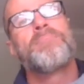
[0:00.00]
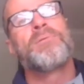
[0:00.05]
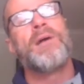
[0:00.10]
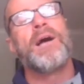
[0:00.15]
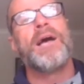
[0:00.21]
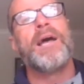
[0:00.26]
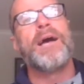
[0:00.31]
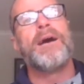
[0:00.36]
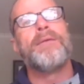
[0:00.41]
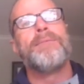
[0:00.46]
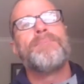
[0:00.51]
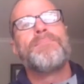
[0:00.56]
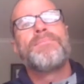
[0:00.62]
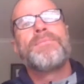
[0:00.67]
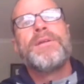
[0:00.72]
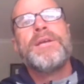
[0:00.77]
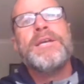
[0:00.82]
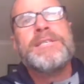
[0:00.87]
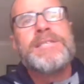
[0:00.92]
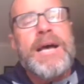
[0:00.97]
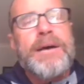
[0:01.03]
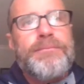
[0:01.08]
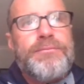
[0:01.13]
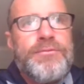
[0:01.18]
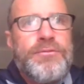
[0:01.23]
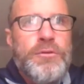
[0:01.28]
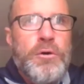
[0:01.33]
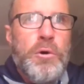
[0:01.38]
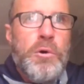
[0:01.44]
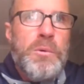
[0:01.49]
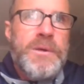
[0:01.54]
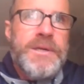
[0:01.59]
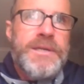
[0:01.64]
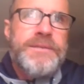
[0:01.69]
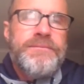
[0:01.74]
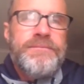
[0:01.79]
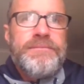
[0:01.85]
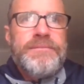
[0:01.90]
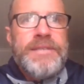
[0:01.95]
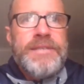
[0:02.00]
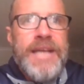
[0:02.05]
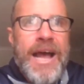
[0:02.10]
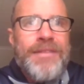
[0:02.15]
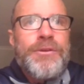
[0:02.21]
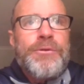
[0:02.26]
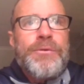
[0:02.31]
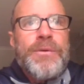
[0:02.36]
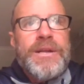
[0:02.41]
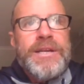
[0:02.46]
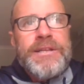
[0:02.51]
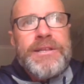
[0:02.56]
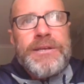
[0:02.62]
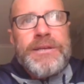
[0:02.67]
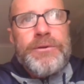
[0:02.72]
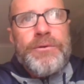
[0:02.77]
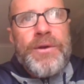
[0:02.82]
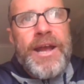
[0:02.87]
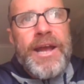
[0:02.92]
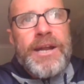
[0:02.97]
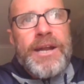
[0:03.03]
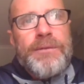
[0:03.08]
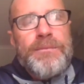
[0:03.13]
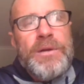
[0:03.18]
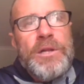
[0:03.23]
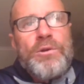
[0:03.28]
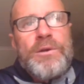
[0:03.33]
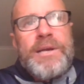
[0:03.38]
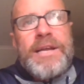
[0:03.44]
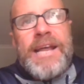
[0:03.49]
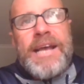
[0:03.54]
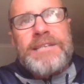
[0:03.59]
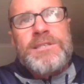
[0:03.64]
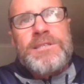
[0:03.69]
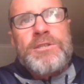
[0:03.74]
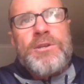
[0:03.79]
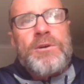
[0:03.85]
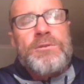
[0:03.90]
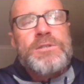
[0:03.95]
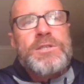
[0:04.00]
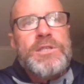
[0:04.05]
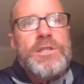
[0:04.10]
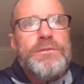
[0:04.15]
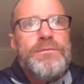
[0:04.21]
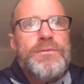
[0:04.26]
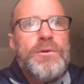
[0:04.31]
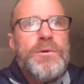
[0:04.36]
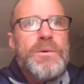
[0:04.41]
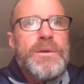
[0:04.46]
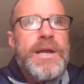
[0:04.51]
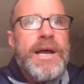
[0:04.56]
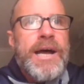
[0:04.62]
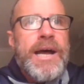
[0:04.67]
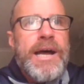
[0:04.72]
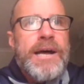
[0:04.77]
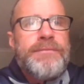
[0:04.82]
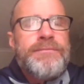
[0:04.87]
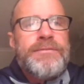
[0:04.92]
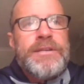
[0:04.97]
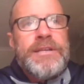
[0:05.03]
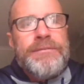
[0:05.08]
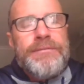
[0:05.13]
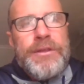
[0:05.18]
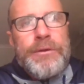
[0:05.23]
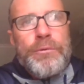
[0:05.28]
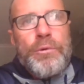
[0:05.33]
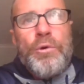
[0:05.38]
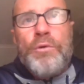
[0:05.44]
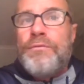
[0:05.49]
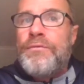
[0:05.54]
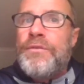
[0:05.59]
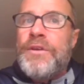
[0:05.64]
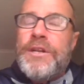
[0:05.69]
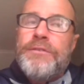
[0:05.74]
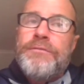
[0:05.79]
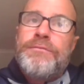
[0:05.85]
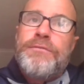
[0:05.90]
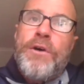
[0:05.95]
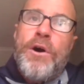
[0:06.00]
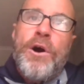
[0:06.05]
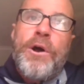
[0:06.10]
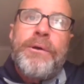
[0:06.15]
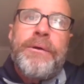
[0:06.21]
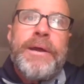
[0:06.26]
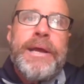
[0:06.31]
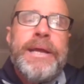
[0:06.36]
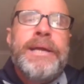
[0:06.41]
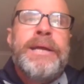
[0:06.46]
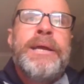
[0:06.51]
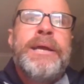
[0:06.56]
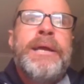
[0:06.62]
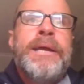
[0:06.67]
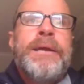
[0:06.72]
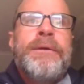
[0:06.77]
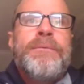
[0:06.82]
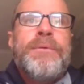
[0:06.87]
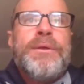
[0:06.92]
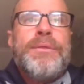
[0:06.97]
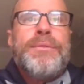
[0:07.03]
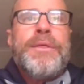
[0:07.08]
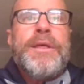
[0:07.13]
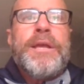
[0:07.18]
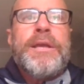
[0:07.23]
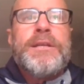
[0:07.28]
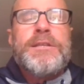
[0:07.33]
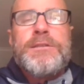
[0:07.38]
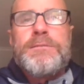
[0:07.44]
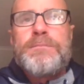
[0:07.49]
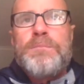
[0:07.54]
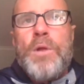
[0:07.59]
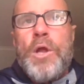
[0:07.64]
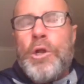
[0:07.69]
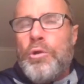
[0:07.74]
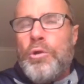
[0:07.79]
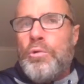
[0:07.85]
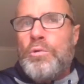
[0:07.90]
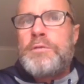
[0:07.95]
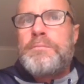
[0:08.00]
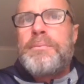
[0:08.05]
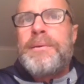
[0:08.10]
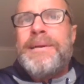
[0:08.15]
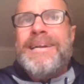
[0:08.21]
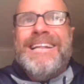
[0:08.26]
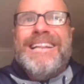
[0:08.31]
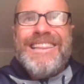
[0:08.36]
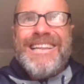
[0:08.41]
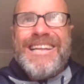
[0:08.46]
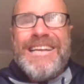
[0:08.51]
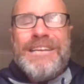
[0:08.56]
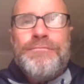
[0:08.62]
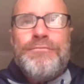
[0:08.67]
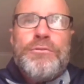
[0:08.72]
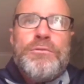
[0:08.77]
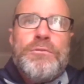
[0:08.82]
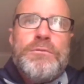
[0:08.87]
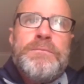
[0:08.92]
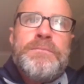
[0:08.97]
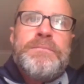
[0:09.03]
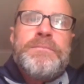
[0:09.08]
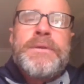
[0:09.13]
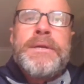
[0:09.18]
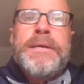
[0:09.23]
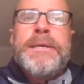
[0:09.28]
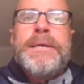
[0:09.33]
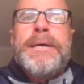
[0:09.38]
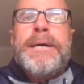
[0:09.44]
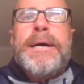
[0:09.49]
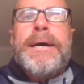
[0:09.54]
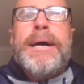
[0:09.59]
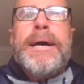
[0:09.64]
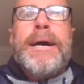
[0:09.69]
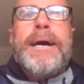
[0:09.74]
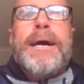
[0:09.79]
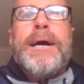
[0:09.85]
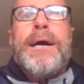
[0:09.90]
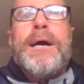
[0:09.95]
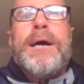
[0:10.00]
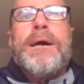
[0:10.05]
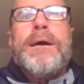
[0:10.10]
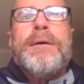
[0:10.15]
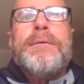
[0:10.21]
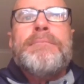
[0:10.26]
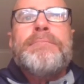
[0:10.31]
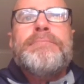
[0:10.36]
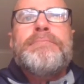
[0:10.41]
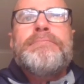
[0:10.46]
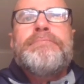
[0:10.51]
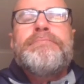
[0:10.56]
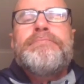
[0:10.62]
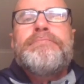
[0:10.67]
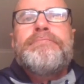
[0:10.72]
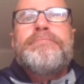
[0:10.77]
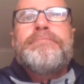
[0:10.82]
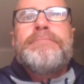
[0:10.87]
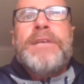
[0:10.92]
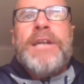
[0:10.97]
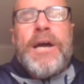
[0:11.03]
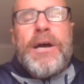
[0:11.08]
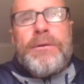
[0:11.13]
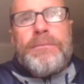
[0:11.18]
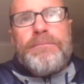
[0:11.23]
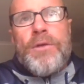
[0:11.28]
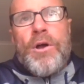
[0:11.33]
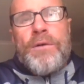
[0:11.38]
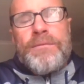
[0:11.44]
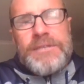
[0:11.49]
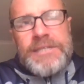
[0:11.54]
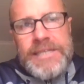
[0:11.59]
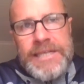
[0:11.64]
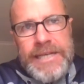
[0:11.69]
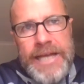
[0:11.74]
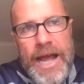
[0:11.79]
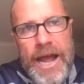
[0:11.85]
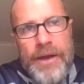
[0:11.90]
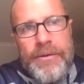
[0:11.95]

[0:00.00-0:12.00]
player is up forward, the other end of the ground, and we look at our stocks in the forward half, and if they're all fit and firing, we think it looks pretty lethal. Obviously